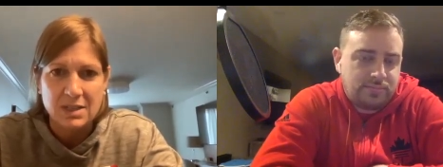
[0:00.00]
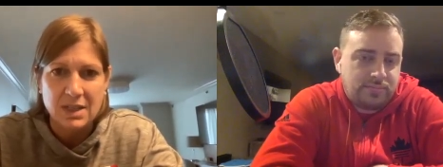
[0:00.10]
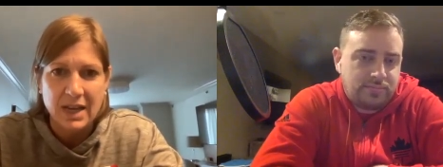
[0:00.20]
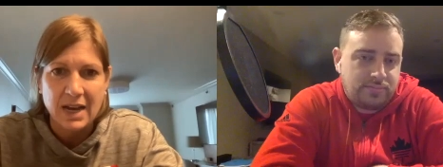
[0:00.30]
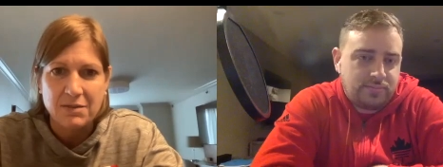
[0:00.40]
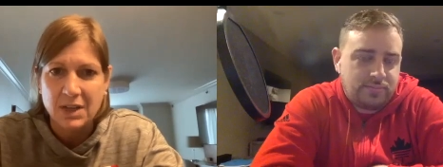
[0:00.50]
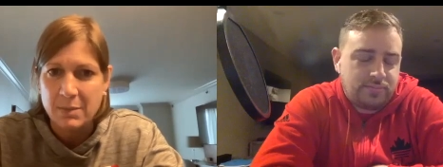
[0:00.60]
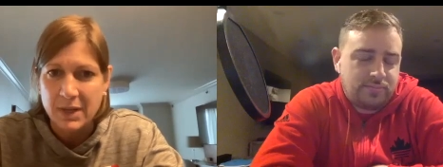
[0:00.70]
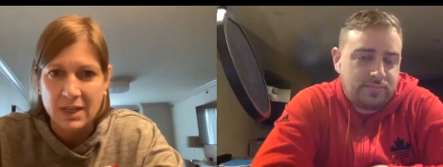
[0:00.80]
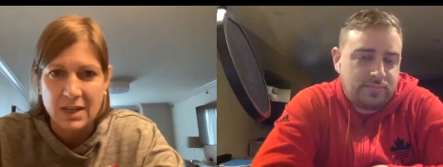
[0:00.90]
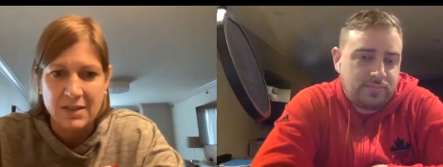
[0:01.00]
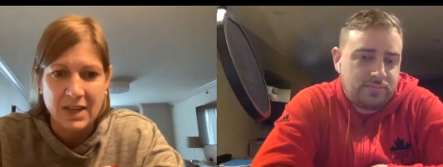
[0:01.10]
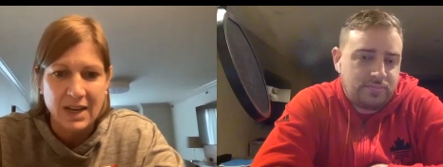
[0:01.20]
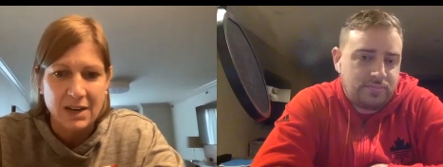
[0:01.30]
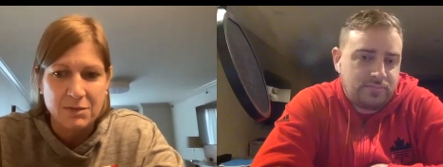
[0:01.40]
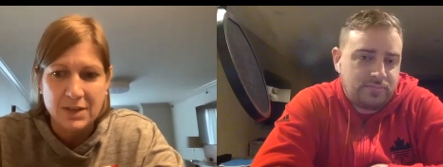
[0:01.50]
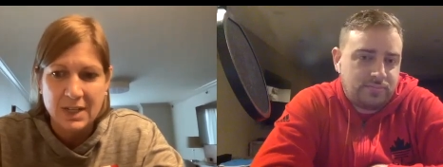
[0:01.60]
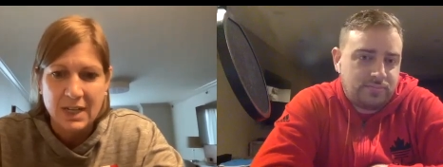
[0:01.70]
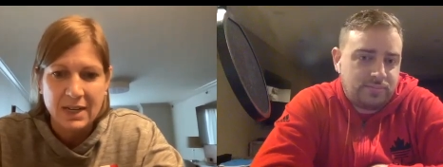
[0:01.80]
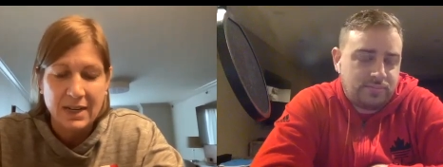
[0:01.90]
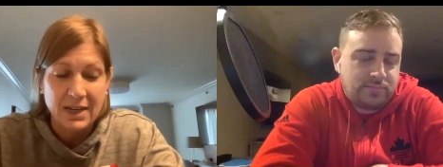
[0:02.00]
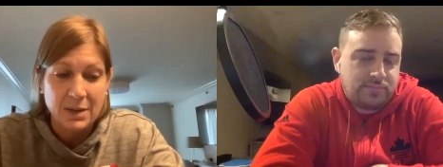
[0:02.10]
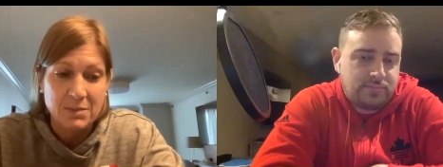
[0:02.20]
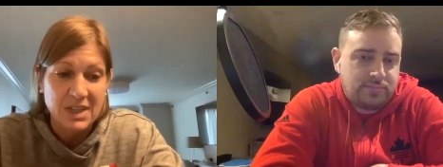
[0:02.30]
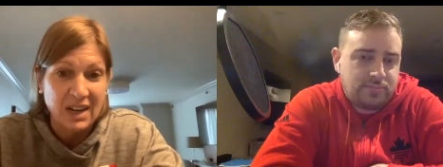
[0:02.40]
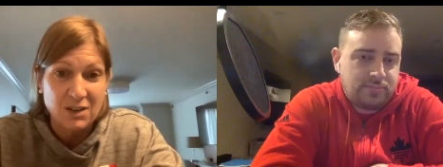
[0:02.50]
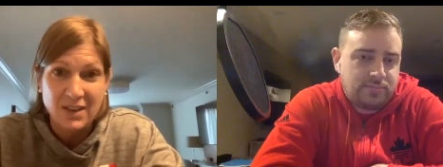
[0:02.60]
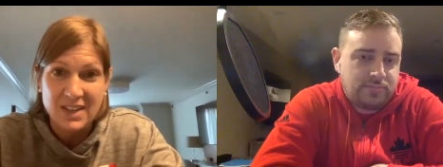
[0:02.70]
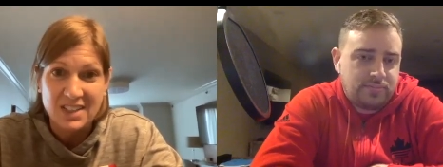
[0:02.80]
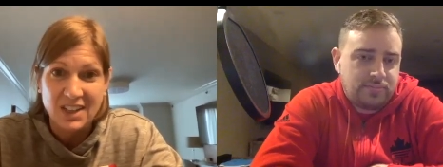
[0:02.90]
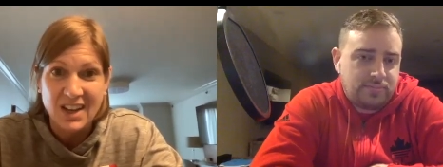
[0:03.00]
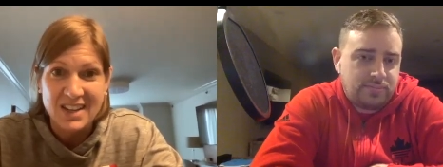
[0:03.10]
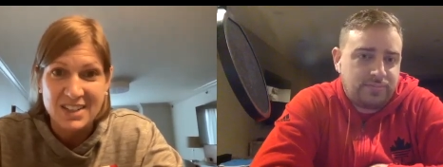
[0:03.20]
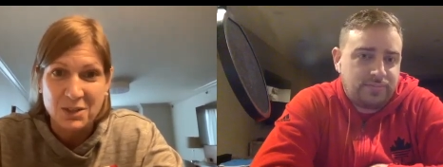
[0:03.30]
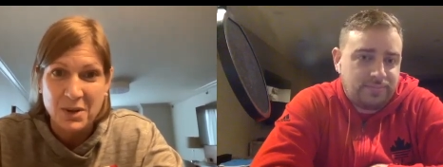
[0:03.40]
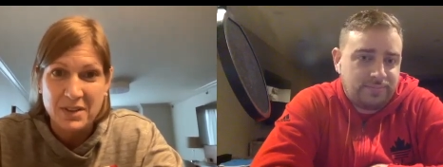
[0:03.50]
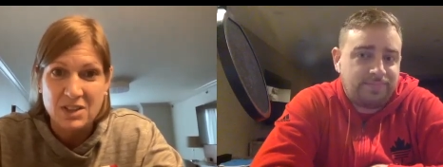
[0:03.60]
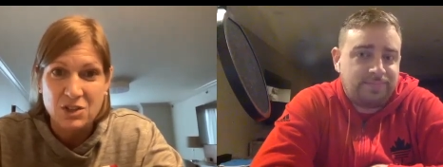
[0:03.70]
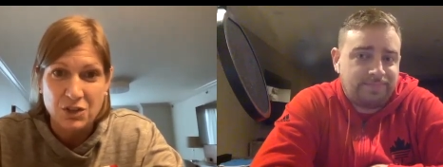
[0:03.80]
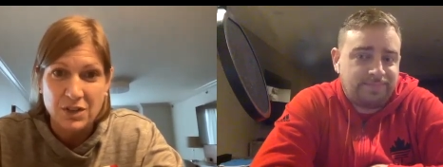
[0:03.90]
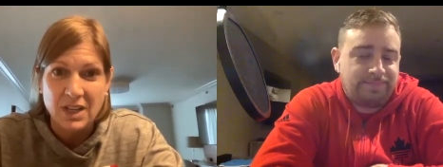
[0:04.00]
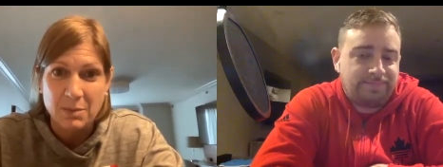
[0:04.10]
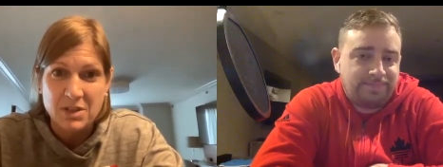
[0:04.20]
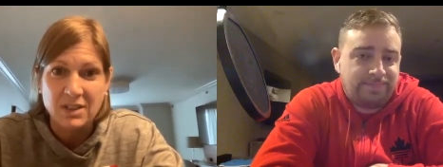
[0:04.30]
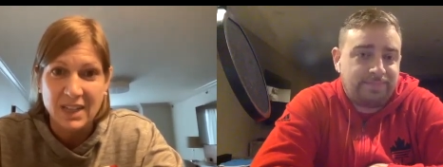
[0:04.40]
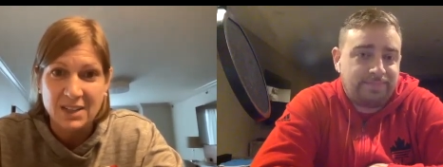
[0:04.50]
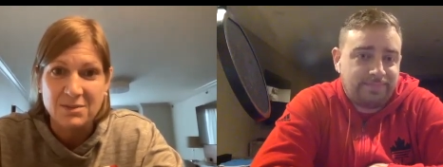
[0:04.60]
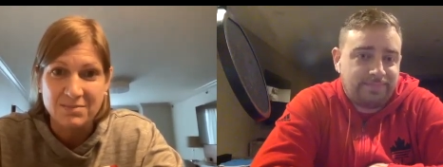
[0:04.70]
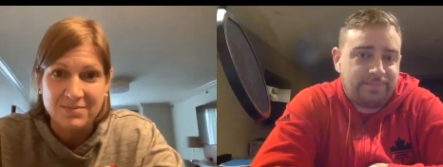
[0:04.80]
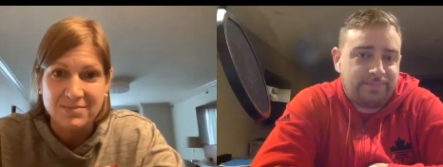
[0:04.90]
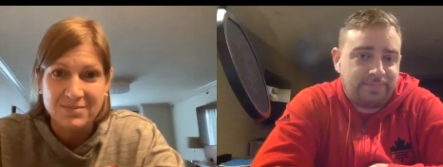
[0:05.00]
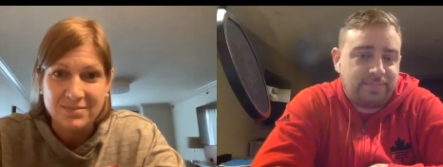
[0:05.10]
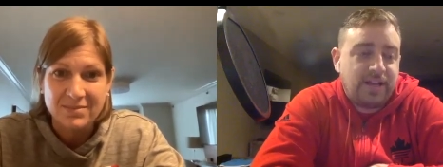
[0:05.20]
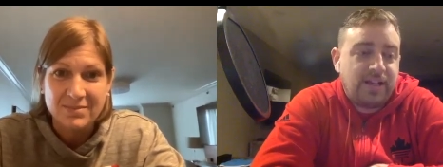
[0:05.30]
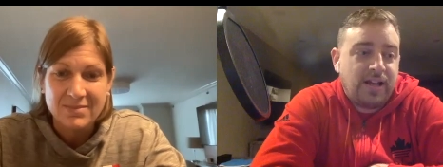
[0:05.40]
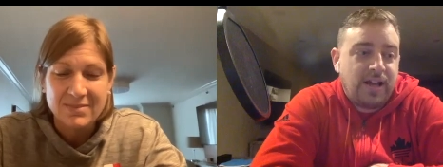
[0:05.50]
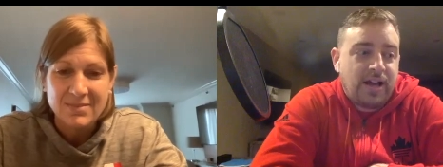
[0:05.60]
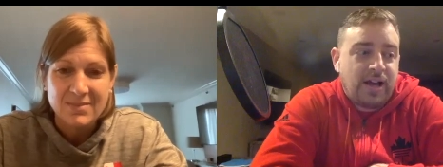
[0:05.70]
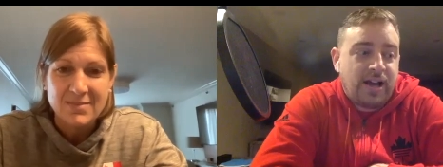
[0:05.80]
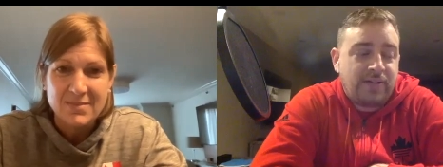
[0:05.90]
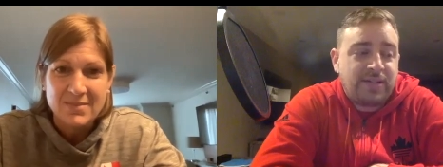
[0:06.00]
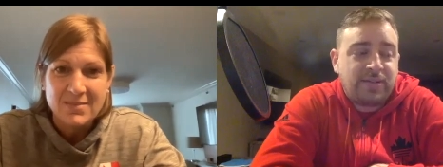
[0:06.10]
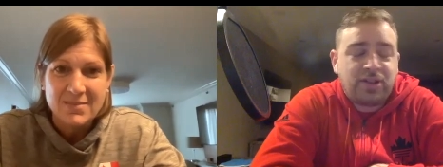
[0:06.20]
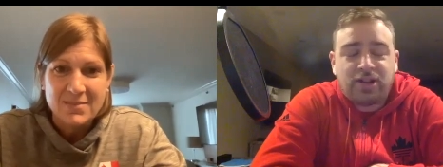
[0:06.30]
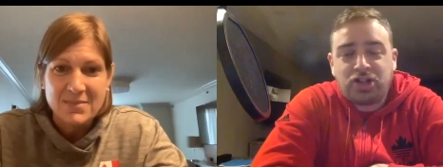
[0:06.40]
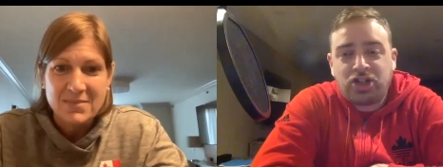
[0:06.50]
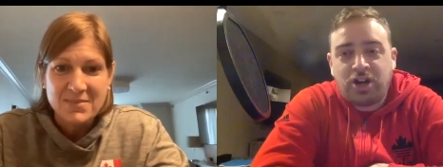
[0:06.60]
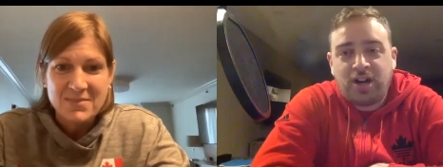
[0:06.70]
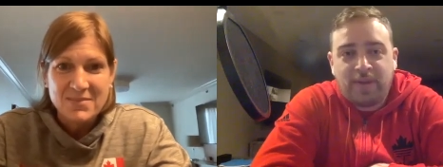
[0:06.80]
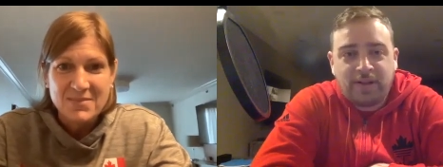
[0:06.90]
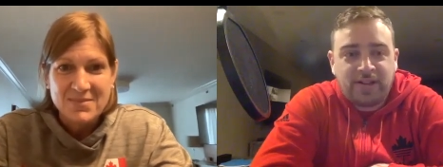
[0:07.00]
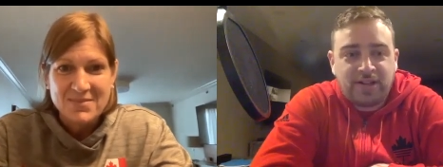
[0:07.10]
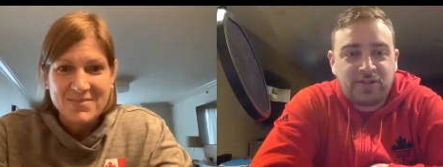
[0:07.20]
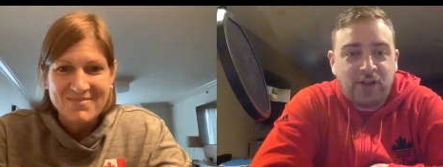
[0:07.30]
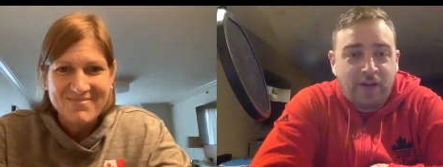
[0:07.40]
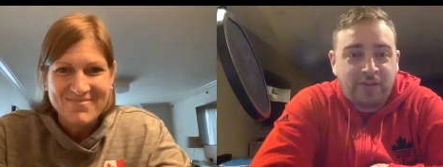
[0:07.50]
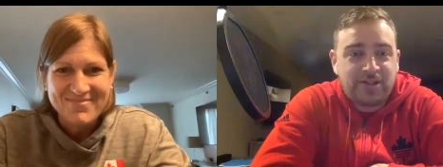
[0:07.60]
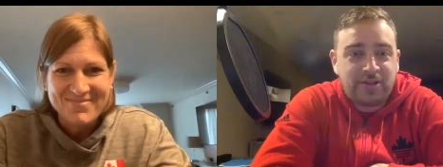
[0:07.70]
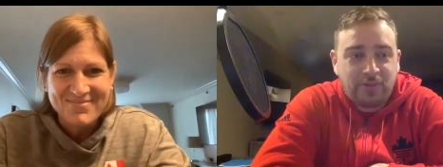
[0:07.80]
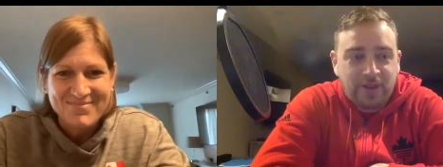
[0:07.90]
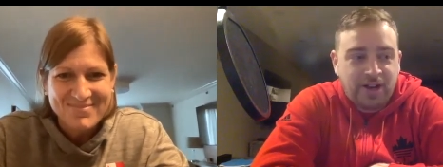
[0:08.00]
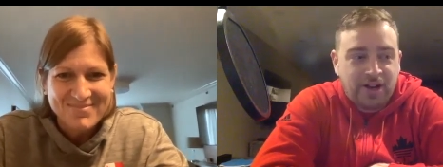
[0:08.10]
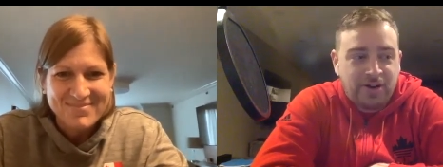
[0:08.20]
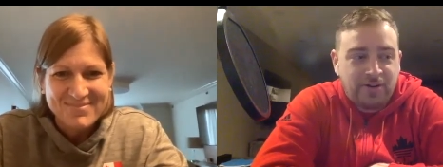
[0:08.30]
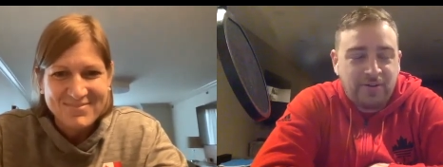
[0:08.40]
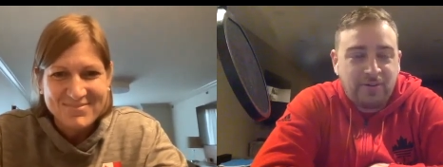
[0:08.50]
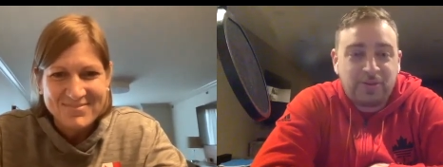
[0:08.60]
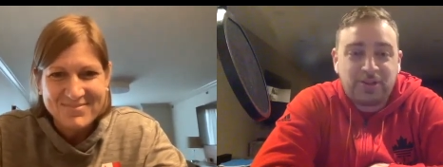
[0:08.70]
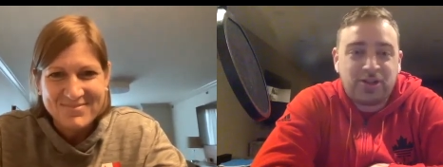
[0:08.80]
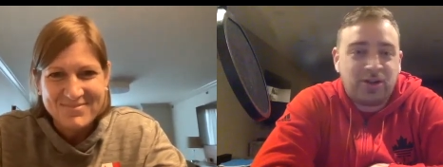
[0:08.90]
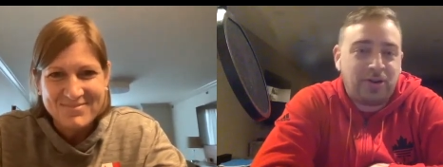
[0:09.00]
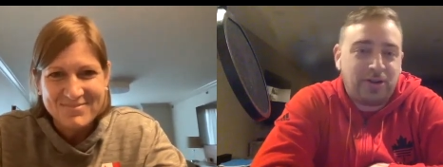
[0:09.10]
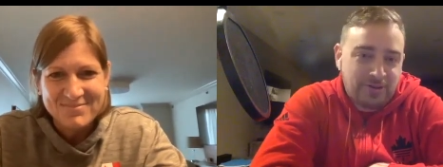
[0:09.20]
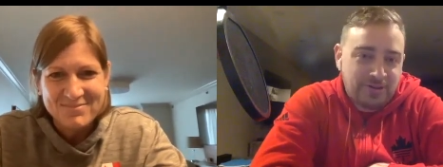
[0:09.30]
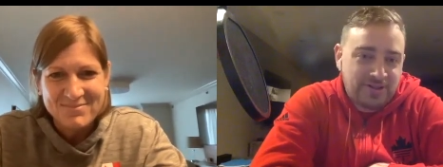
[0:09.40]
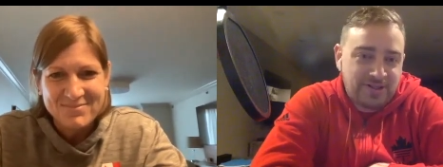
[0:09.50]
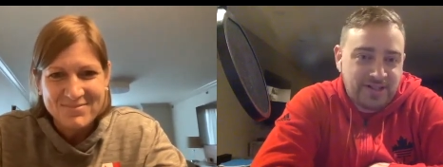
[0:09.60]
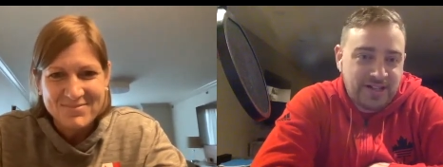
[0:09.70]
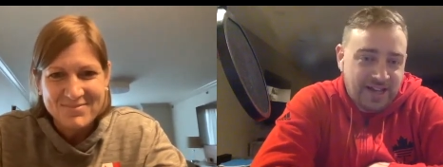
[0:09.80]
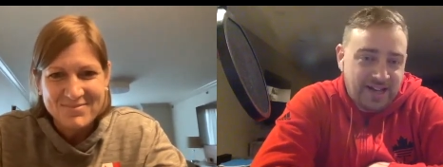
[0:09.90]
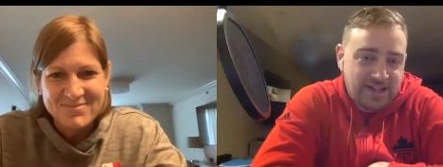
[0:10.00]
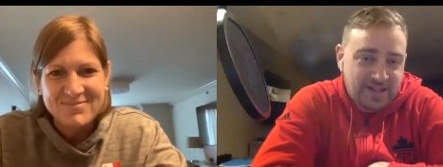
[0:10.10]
Speaker 1: they have committed and they have um, sacrificed a lot to go on this journey up till now.
Speaker 2: I was able to talk to Shawnee about this. Obviously, Rio was so close to get into the